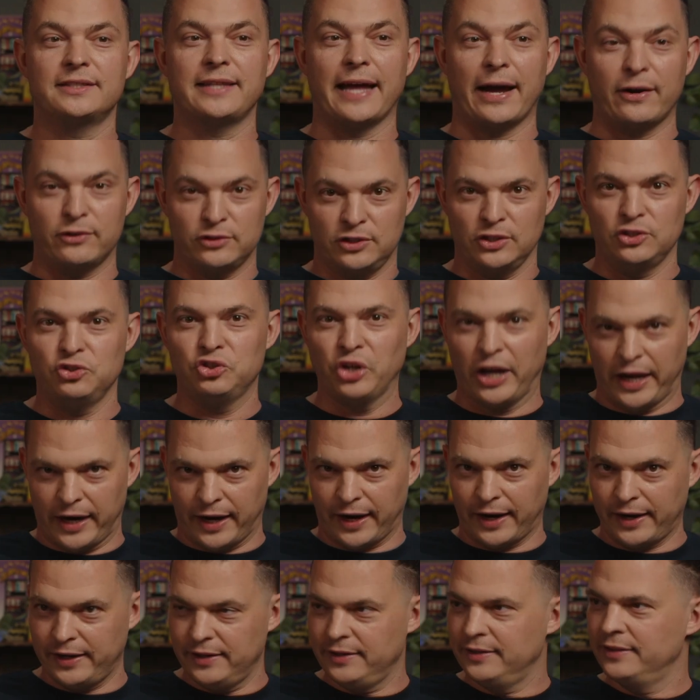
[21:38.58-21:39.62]
thousand Jedi
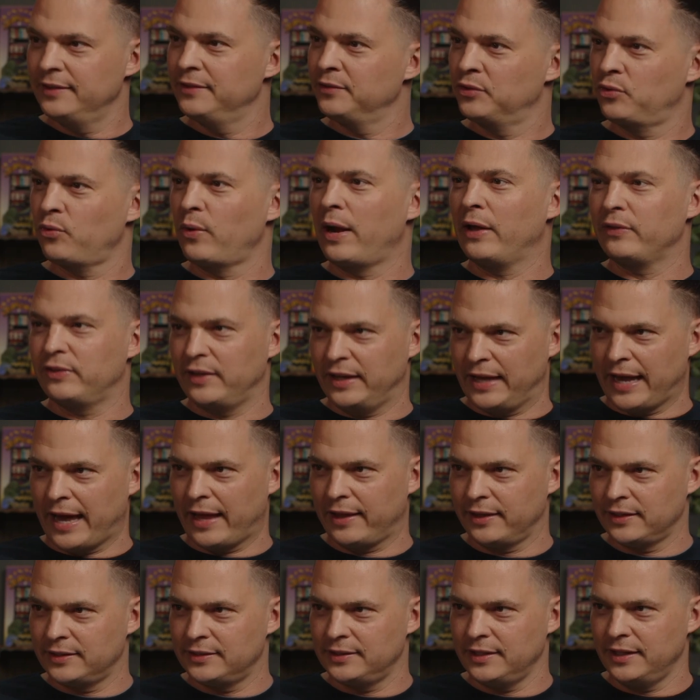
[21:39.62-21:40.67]
throughout the
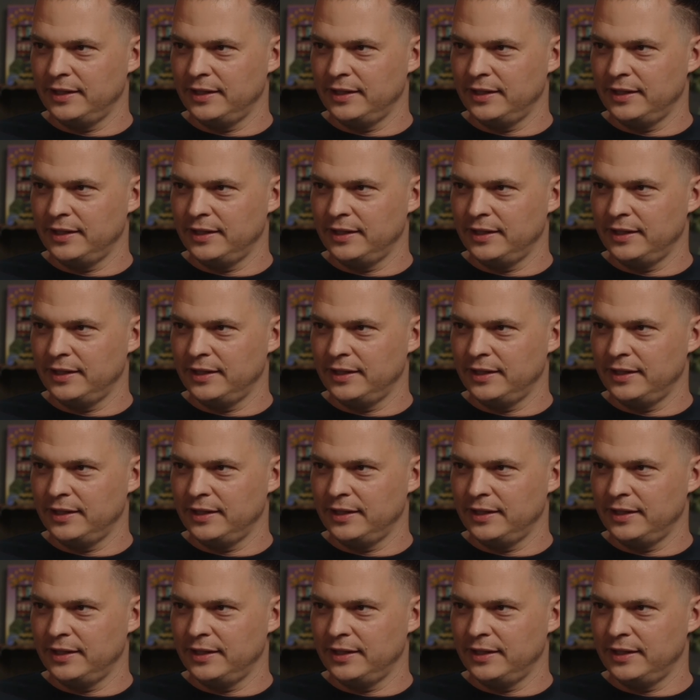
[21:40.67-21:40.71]
galaxy.